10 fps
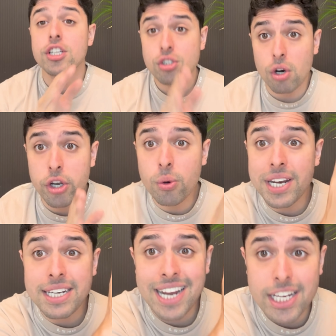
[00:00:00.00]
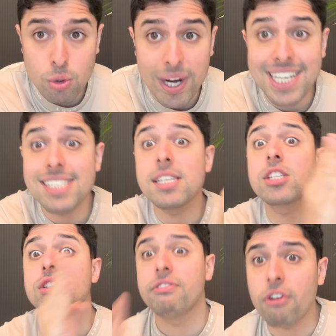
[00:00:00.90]
So during day
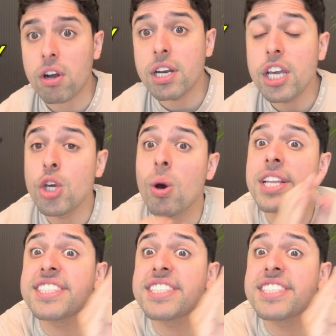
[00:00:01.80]
26 to 40, you are